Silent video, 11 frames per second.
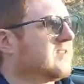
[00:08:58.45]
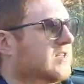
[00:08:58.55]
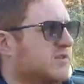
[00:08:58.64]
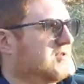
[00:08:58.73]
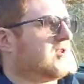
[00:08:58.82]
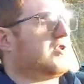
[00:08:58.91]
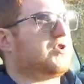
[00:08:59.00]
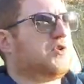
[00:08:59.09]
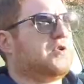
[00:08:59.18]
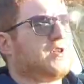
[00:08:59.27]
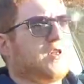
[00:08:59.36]
So could you
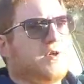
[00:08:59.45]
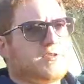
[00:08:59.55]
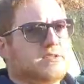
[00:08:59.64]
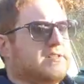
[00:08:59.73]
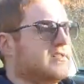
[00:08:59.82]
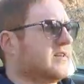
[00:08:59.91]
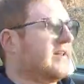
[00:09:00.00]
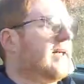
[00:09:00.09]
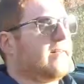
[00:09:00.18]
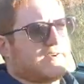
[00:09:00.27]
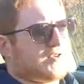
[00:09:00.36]
use the Lotus Elise as a
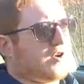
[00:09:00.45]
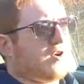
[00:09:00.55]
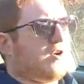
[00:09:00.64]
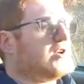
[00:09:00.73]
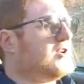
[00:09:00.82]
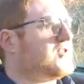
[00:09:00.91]
daily? Sure, you can